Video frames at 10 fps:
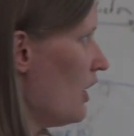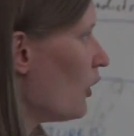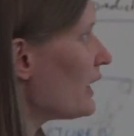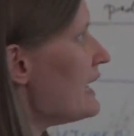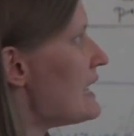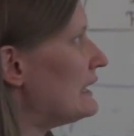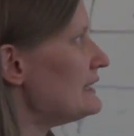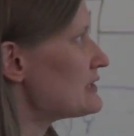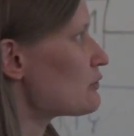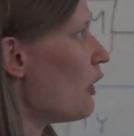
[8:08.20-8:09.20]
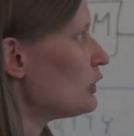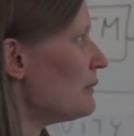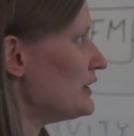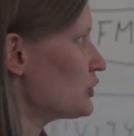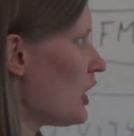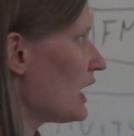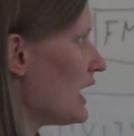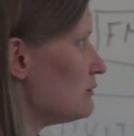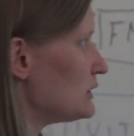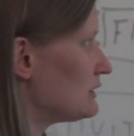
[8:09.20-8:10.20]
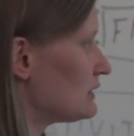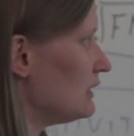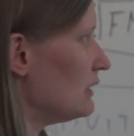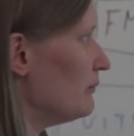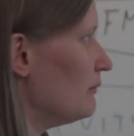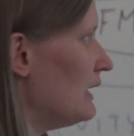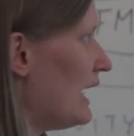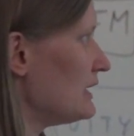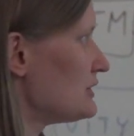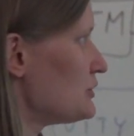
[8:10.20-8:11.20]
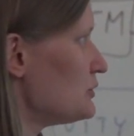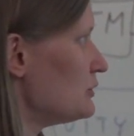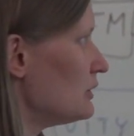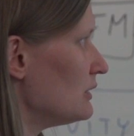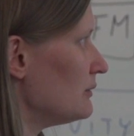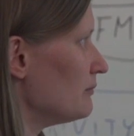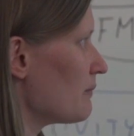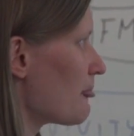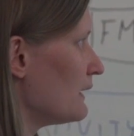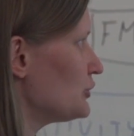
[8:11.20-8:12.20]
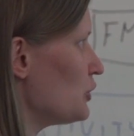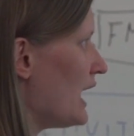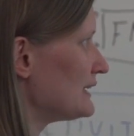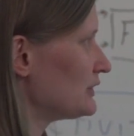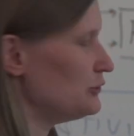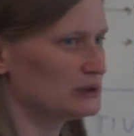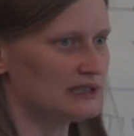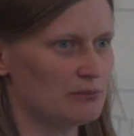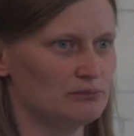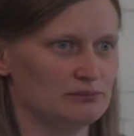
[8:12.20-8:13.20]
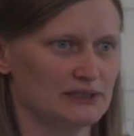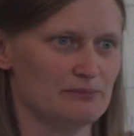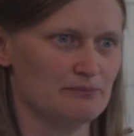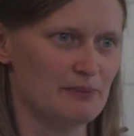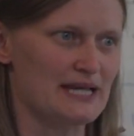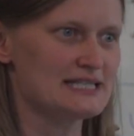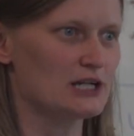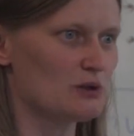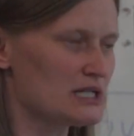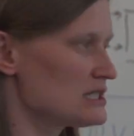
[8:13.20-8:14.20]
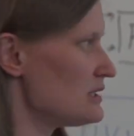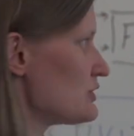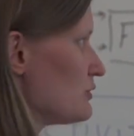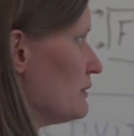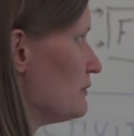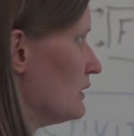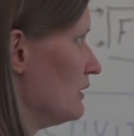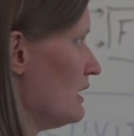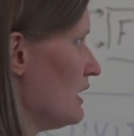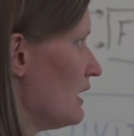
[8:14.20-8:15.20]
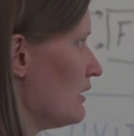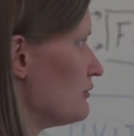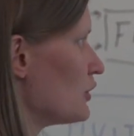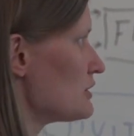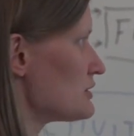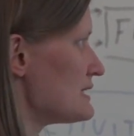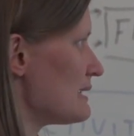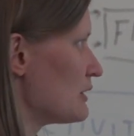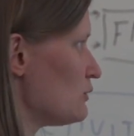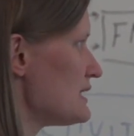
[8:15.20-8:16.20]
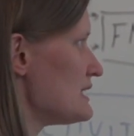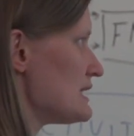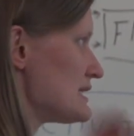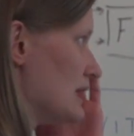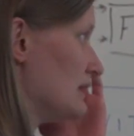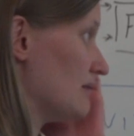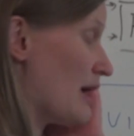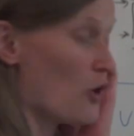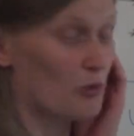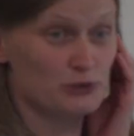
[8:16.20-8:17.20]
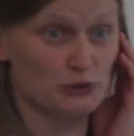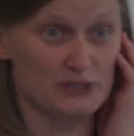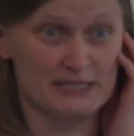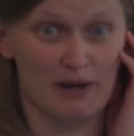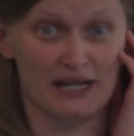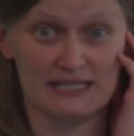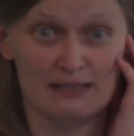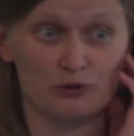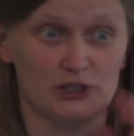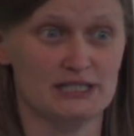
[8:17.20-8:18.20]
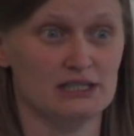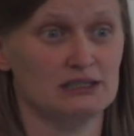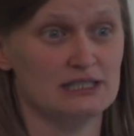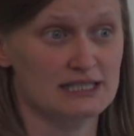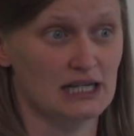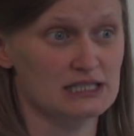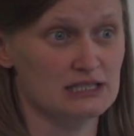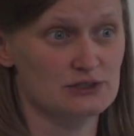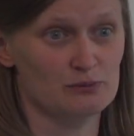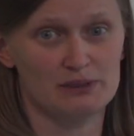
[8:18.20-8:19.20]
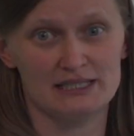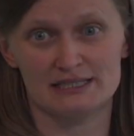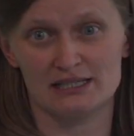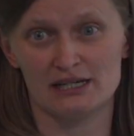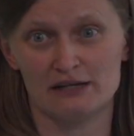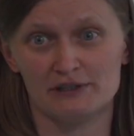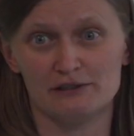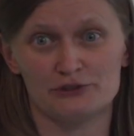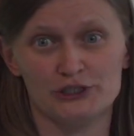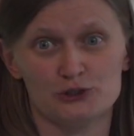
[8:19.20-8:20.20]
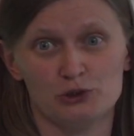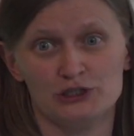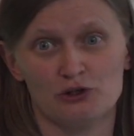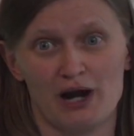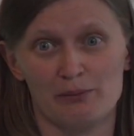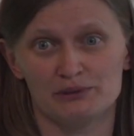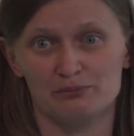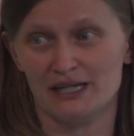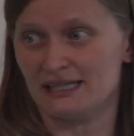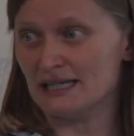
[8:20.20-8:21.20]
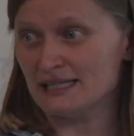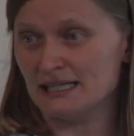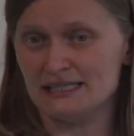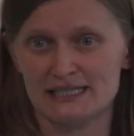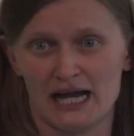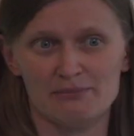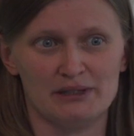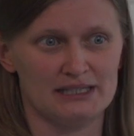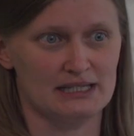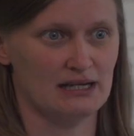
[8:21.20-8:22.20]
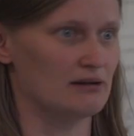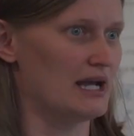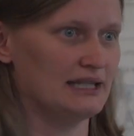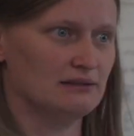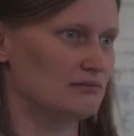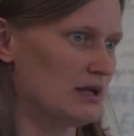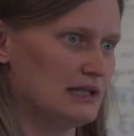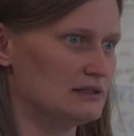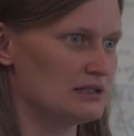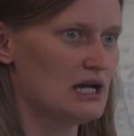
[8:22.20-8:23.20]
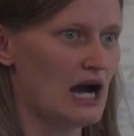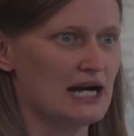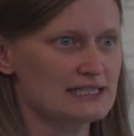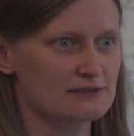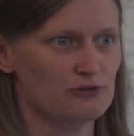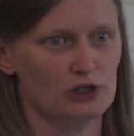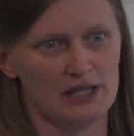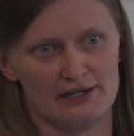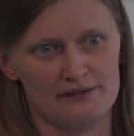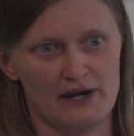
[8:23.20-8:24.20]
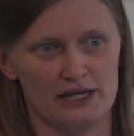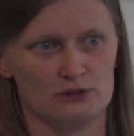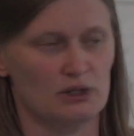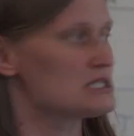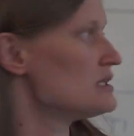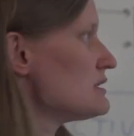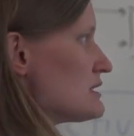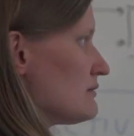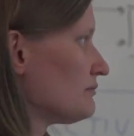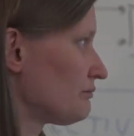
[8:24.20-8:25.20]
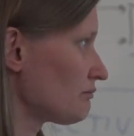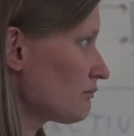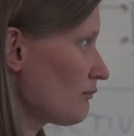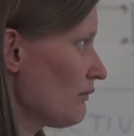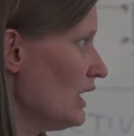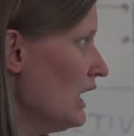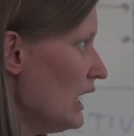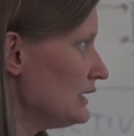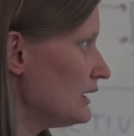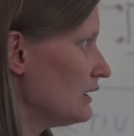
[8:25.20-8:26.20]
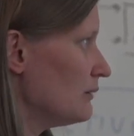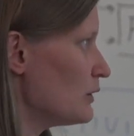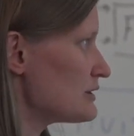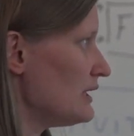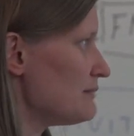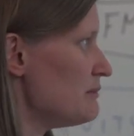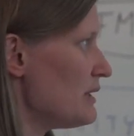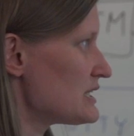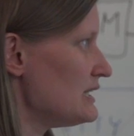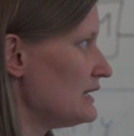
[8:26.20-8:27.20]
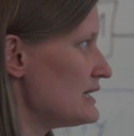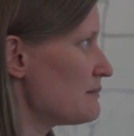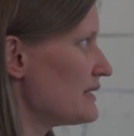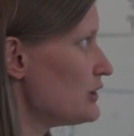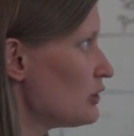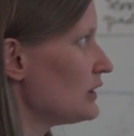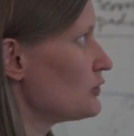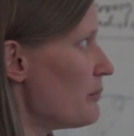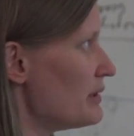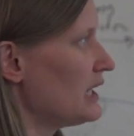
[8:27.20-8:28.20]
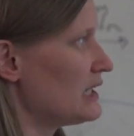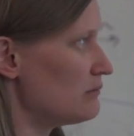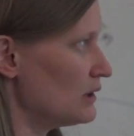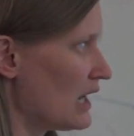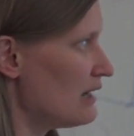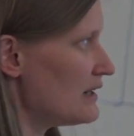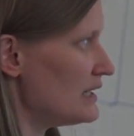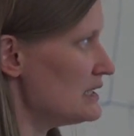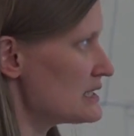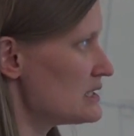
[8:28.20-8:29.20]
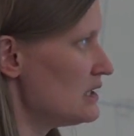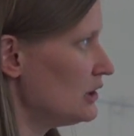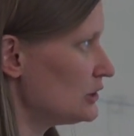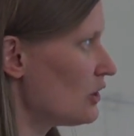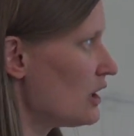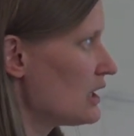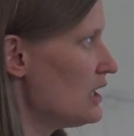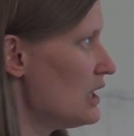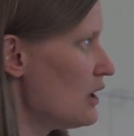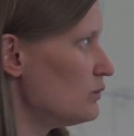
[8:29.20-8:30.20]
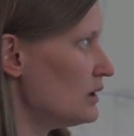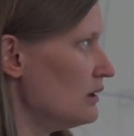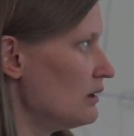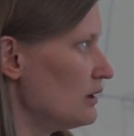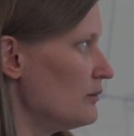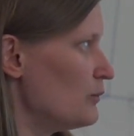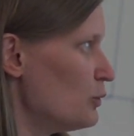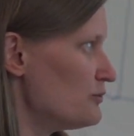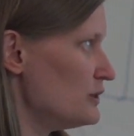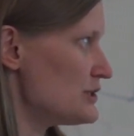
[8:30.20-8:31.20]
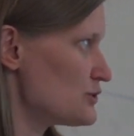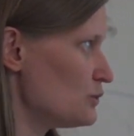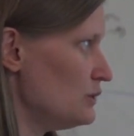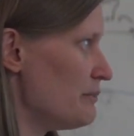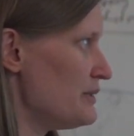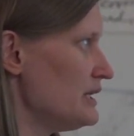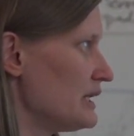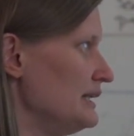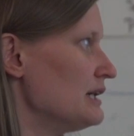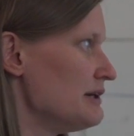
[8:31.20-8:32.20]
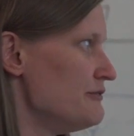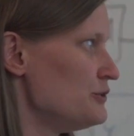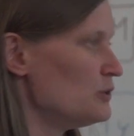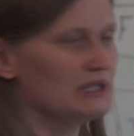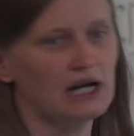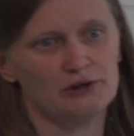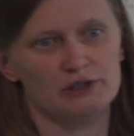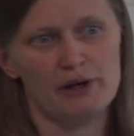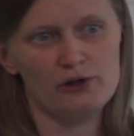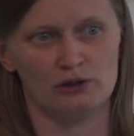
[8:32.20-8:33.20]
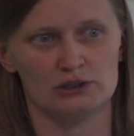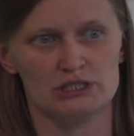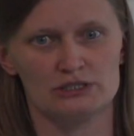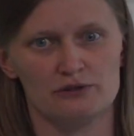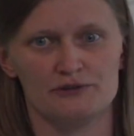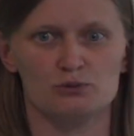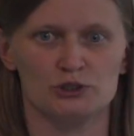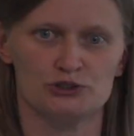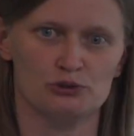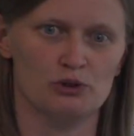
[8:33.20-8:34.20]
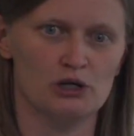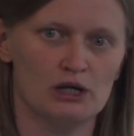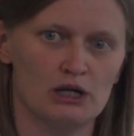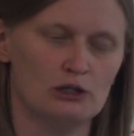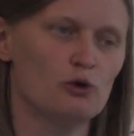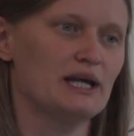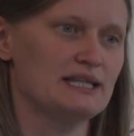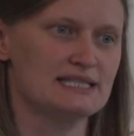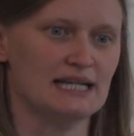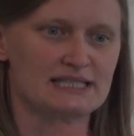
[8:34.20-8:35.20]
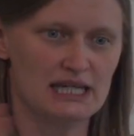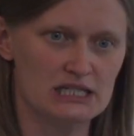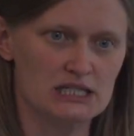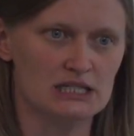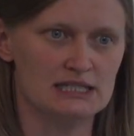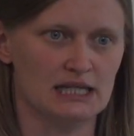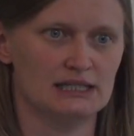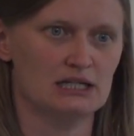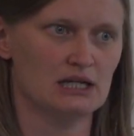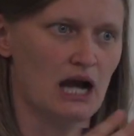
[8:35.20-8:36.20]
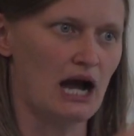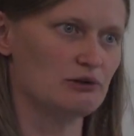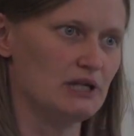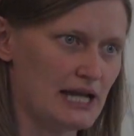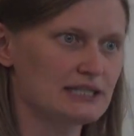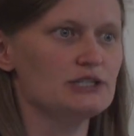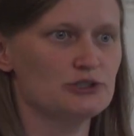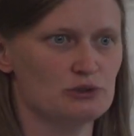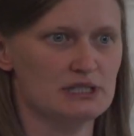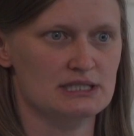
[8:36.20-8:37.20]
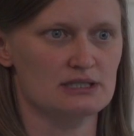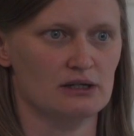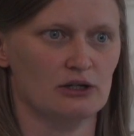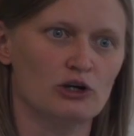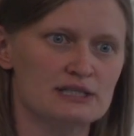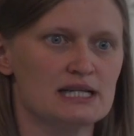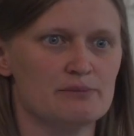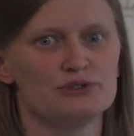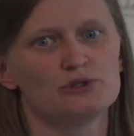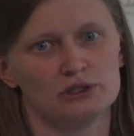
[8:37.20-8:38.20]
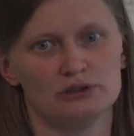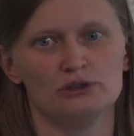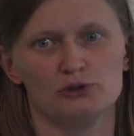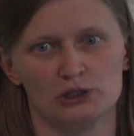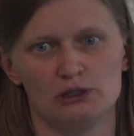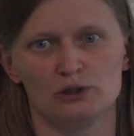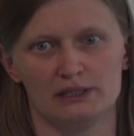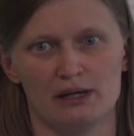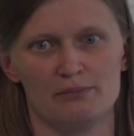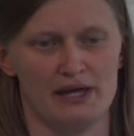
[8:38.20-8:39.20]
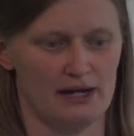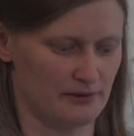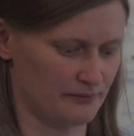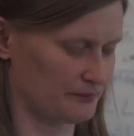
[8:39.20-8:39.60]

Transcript: Okay, and throughout my talk, I would um, like to, um, to ask you some, some basic questions. So we will uh, focus on some quizzes, and I hope to inspire some critical discussion. So please feel free to interrupt me at any time and, and, and ask for clarifying questions. And um, also let me mention that this particular topic that I will cover in this talk will um, hopefully soon appear in a review in current biology. So if you want to look at the citations that are related to this uh, concept, you can, you can look it up there.